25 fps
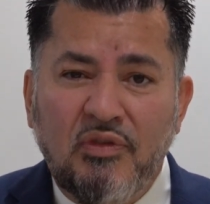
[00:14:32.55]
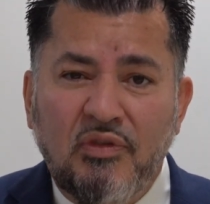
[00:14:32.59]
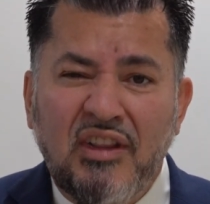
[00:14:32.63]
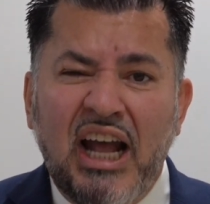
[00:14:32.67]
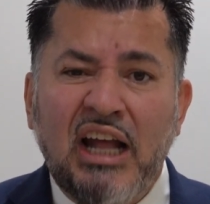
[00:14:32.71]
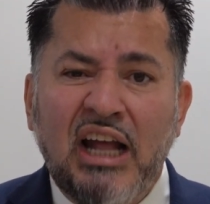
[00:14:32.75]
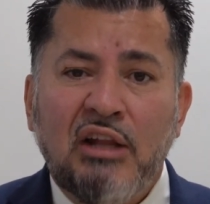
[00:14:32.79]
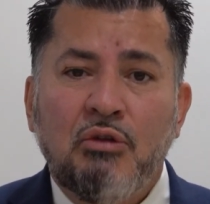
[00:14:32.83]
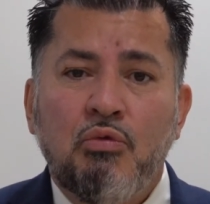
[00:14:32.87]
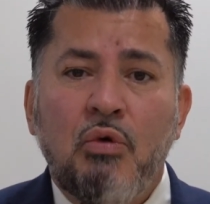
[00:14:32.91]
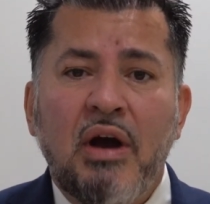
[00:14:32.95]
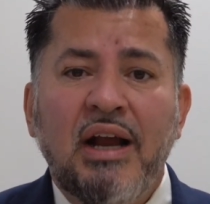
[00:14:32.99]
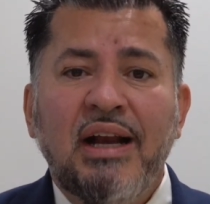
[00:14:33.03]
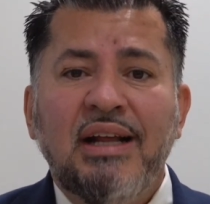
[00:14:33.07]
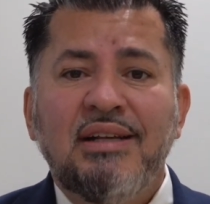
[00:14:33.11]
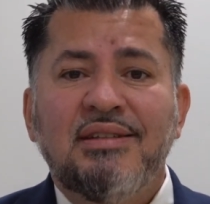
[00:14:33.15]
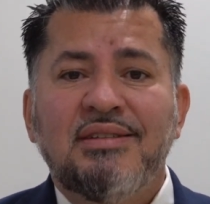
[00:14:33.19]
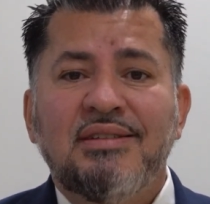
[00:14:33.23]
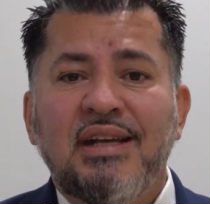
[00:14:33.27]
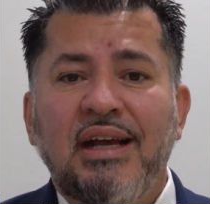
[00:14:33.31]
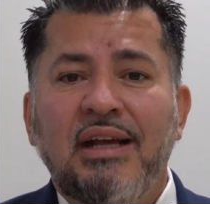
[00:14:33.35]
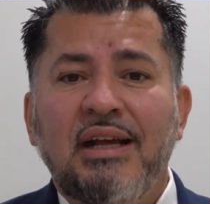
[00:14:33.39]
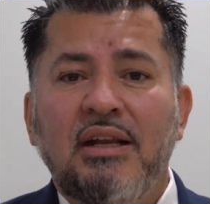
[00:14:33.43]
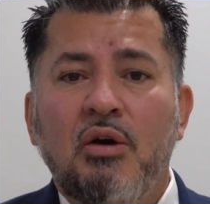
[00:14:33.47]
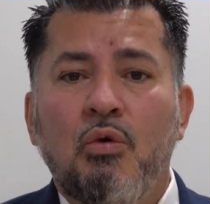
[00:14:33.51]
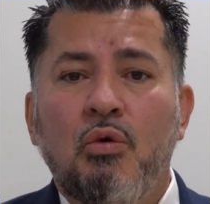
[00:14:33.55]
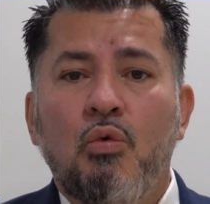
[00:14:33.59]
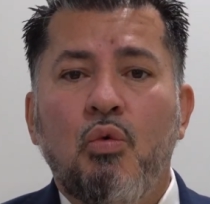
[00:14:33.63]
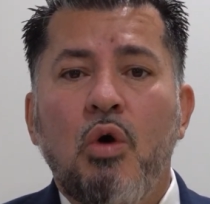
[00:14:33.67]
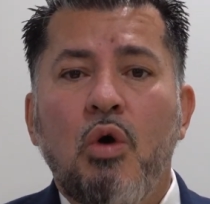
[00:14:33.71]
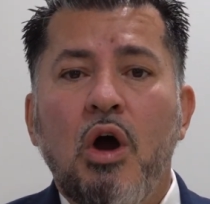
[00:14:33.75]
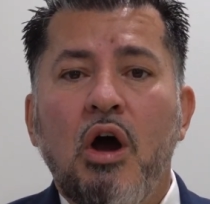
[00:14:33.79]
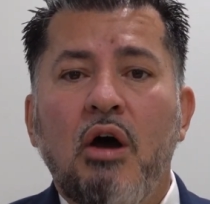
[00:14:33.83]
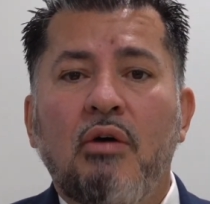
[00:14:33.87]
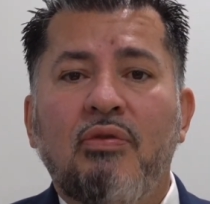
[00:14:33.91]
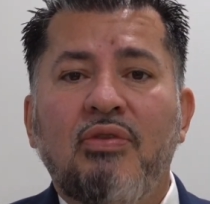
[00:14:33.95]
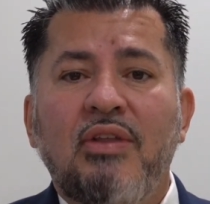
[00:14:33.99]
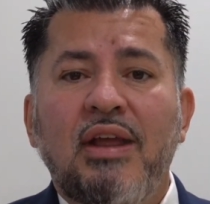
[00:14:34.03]
That's why they say the
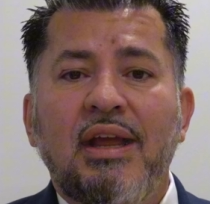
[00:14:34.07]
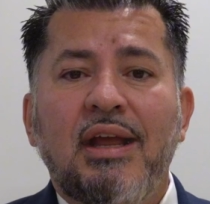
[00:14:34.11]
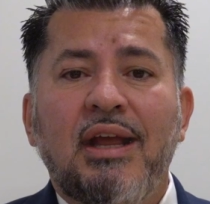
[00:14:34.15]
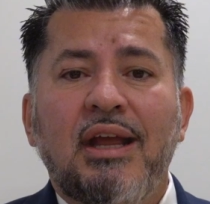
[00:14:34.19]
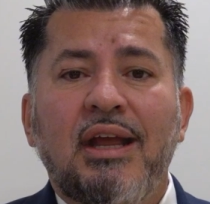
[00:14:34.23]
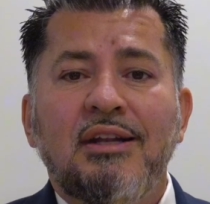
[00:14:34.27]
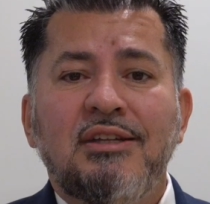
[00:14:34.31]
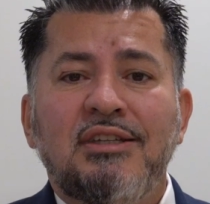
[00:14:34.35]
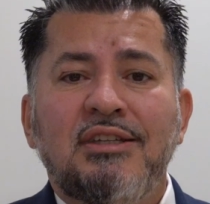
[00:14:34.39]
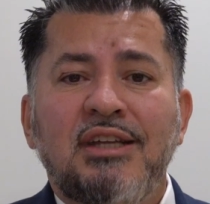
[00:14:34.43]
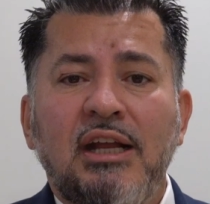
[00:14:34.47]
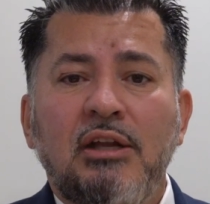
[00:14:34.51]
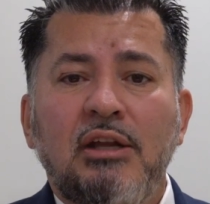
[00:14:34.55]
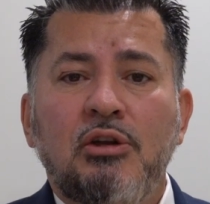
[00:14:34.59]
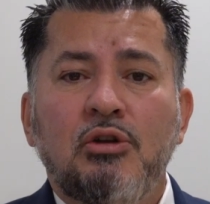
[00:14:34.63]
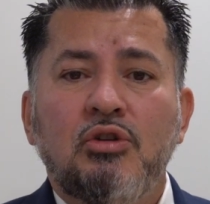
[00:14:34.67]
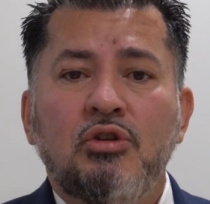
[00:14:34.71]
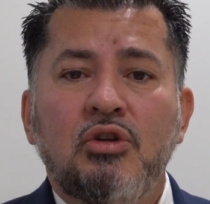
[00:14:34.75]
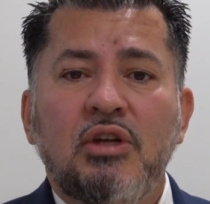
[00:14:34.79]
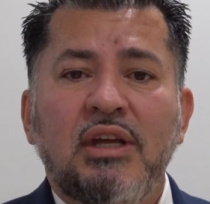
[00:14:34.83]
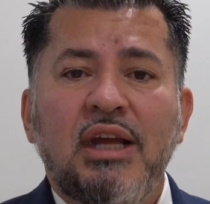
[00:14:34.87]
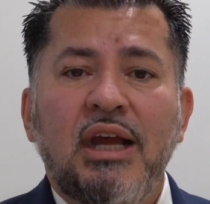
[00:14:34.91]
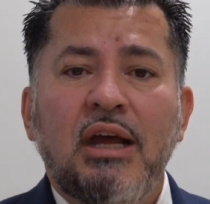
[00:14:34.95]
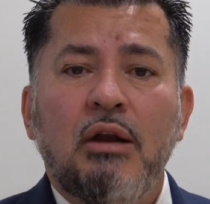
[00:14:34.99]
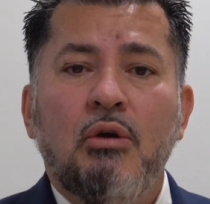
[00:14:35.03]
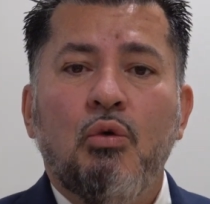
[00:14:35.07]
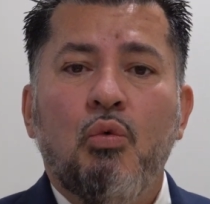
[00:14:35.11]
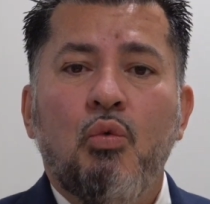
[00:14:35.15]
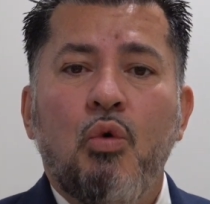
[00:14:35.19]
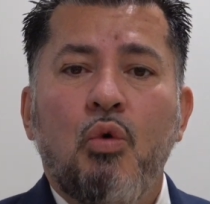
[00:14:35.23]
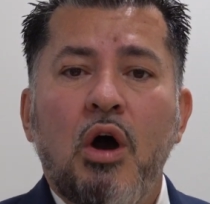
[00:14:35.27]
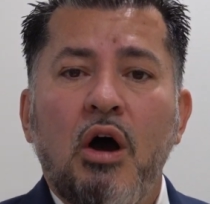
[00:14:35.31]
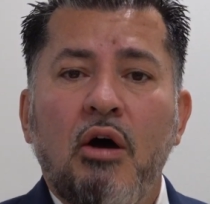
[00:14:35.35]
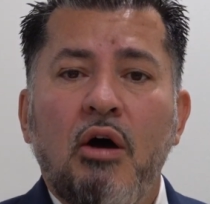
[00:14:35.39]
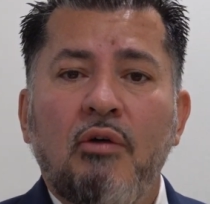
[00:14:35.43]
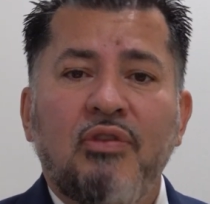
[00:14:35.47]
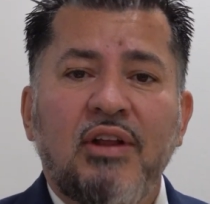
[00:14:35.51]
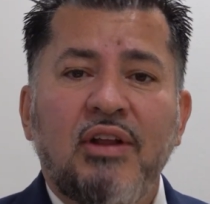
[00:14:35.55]
wealthy continue to get
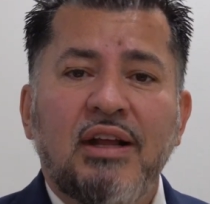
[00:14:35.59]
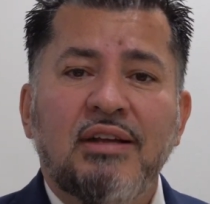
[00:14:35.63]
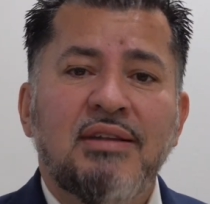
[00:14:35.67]
wealthy.